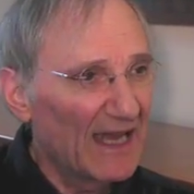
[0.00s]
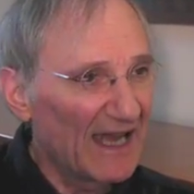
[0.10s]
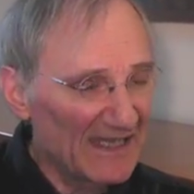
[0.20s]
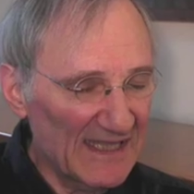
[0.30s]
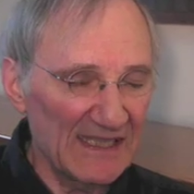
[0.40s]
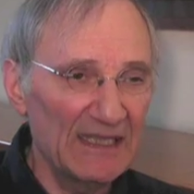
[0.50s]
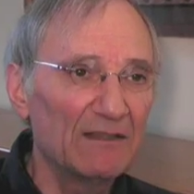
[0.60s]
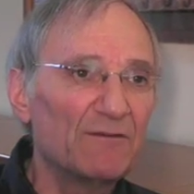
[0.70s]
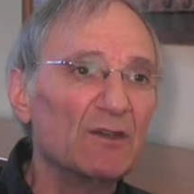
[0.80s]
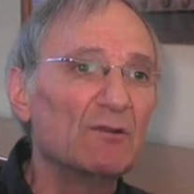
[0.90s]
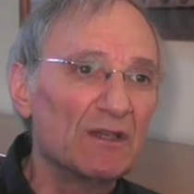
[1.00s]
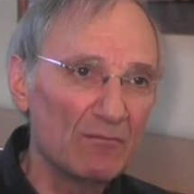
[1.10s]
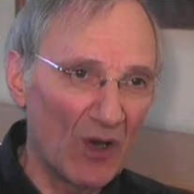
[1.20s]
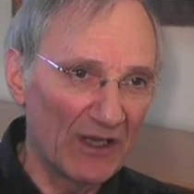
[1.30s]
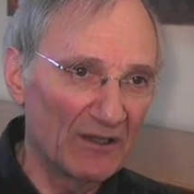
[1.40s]
and see if you can
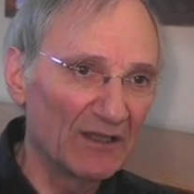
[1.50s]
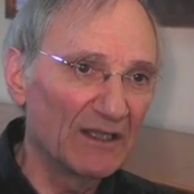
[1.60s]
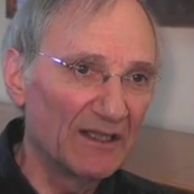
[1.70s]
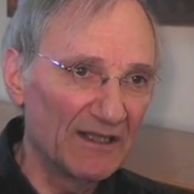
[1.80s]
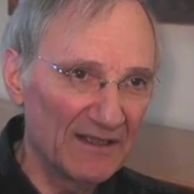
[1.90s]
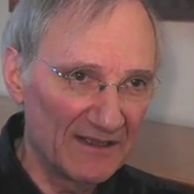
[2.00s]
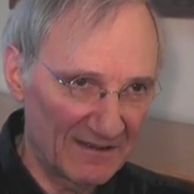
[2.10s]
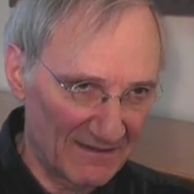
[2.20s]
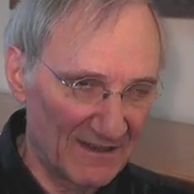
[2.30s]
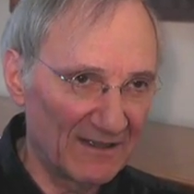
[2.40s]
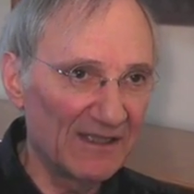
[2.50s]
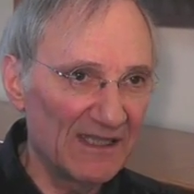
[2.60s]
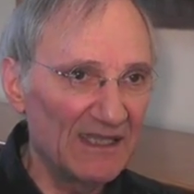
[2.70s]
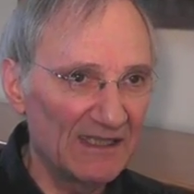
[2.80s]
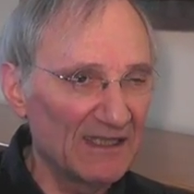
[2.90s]
model uh, the disease.